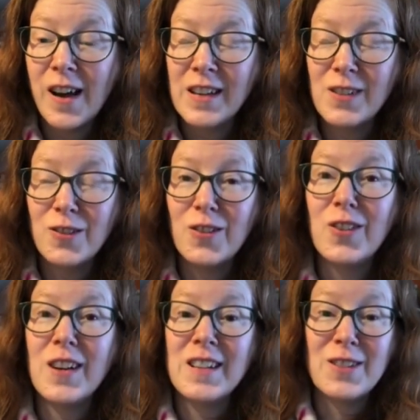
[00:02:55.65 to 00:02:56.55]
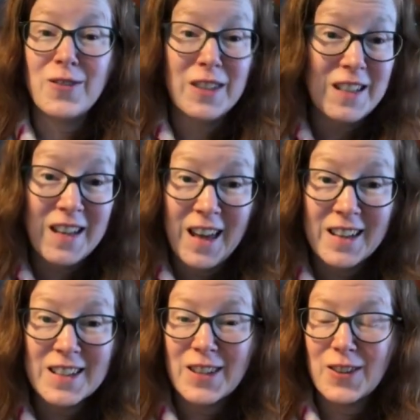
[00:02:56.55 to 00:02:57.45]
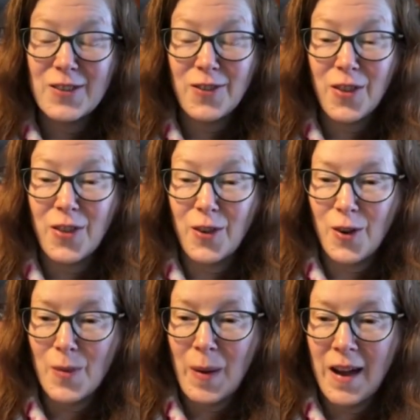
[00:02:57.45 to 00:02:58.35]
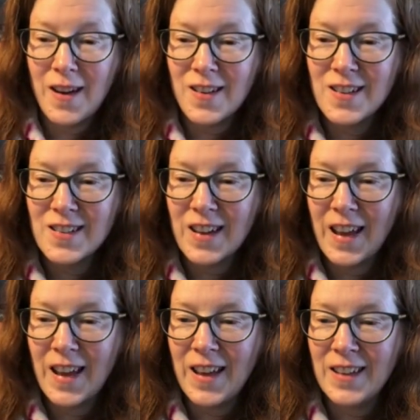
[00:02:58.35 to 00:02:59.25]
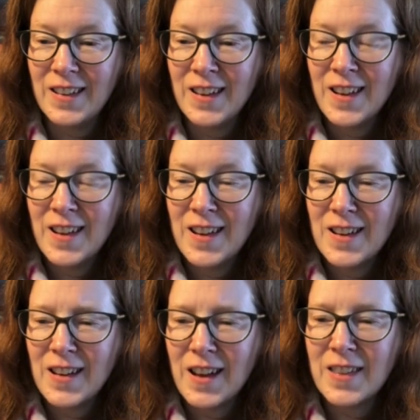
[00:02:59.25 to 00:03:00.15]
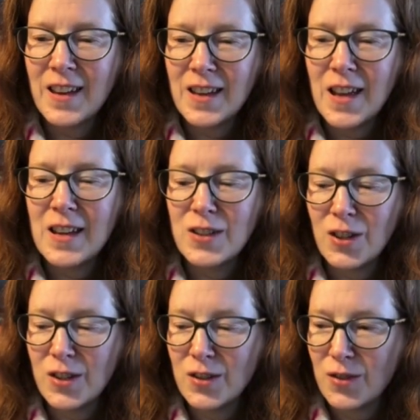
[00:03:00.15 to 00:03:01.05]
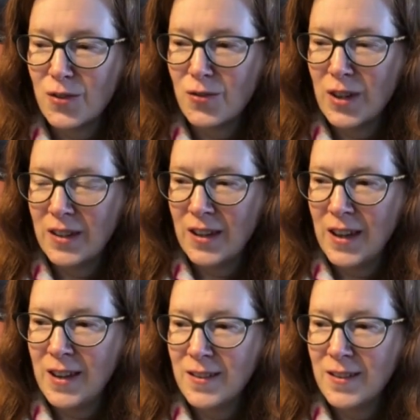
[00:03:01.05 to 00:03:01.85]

I know it's a really negative thought pattern, and I think it does really